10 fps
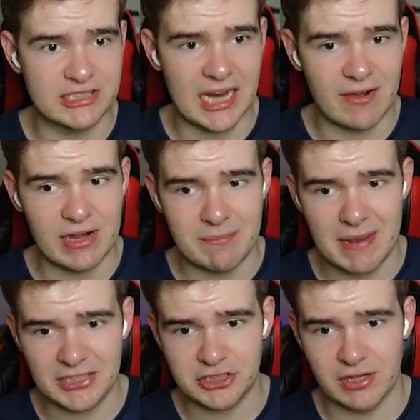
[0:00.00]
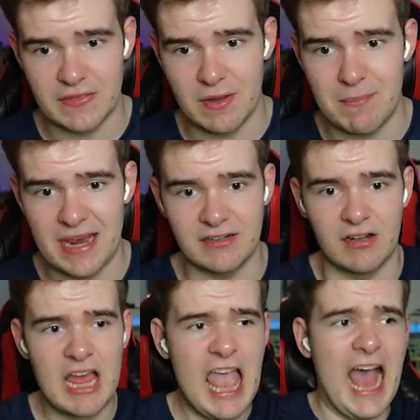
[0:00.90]
Tyreek Mitchell in the
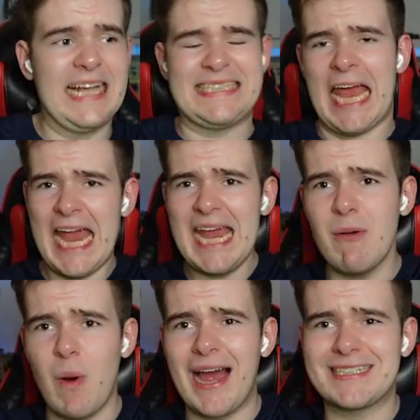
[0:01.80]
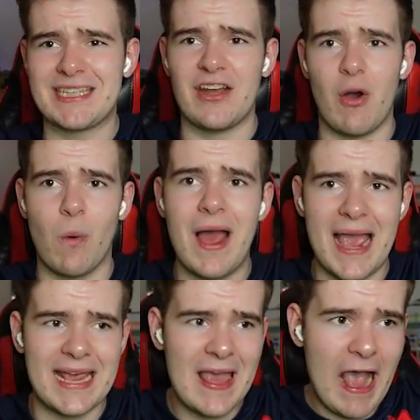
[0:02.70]
middle as he whacks it
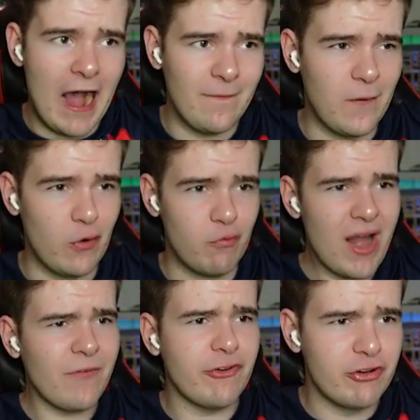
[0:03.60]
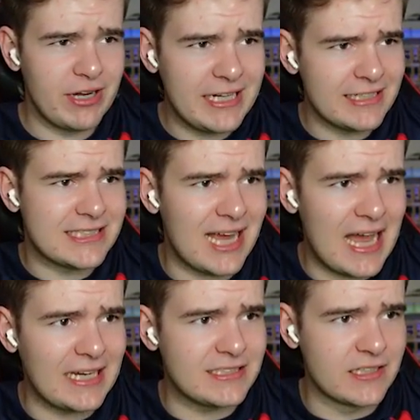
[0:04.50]
away, and the referee
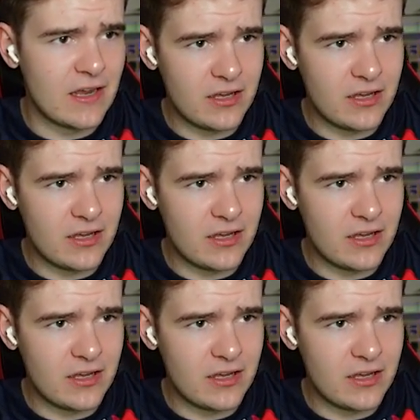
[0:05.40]
decides